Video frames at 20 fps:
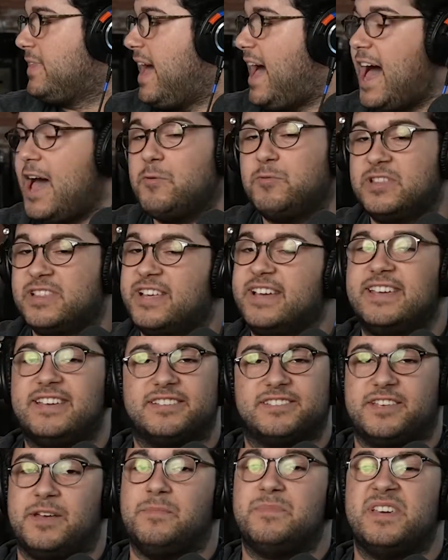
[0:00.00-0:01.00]
I would like
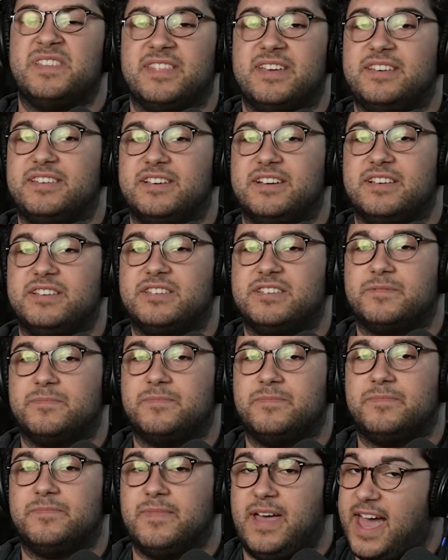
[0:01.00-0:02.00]
something that does
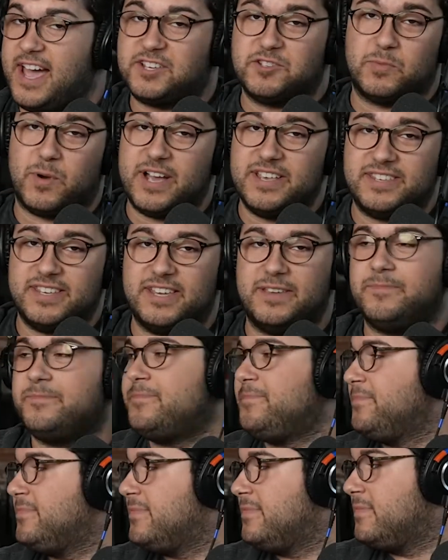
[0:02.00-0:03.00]
XYZ,
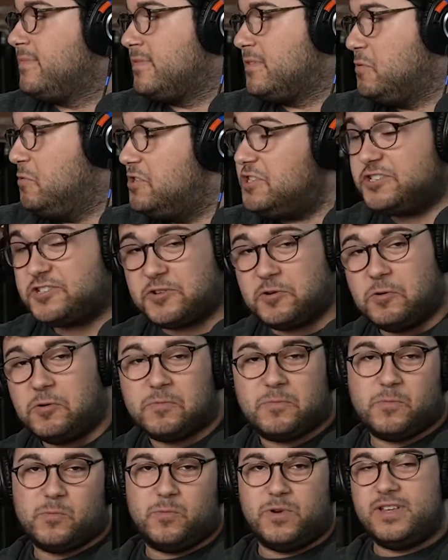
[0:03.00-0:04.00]
which is cool.
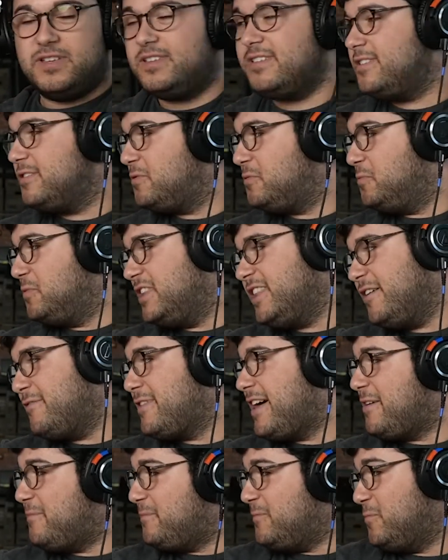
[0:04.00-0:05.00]
We love
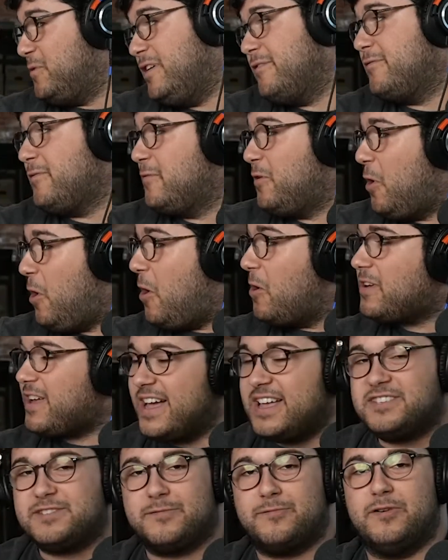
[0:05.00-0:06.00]
that. We have all
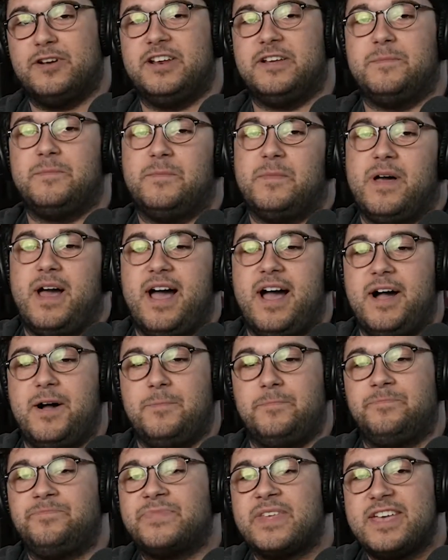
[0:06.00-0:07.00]
kinds of freedom.
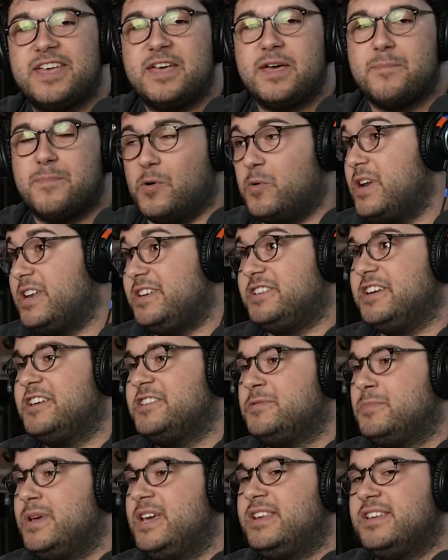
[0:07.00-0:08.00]
But what it does
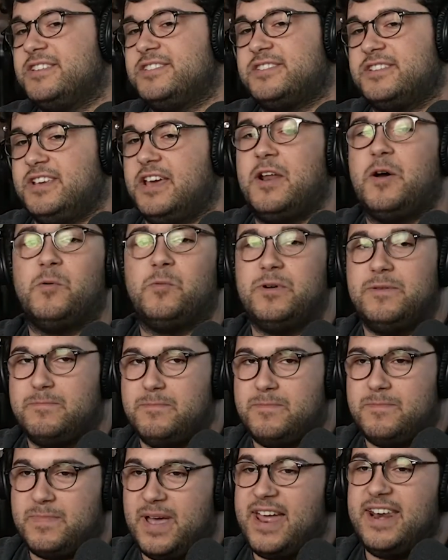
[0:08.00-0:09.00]
mean is, when
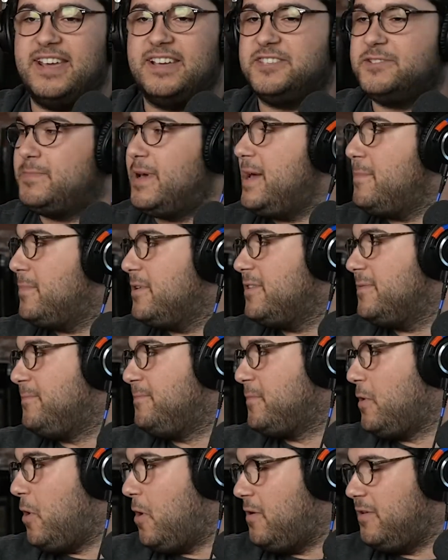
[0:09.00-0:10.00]
pen hits paper,
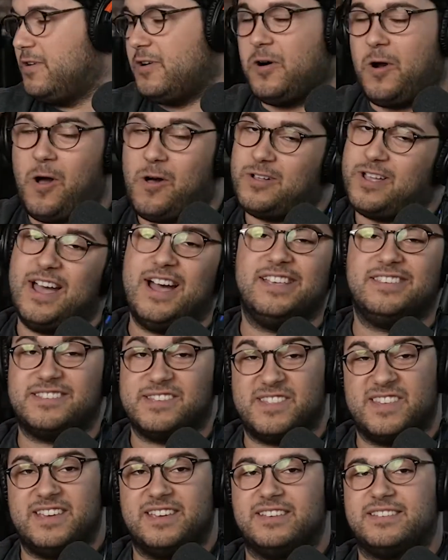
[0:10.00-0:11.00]
there are all kinds of
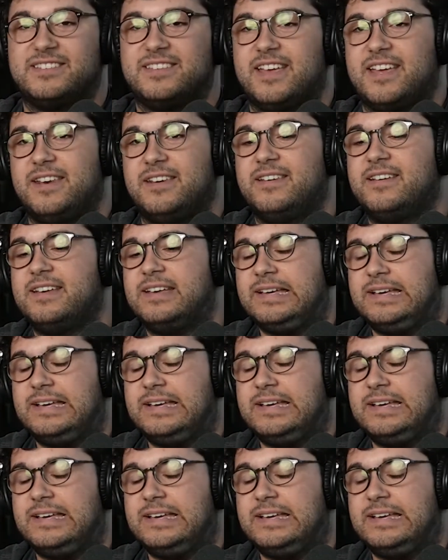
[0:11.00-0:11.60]
things. And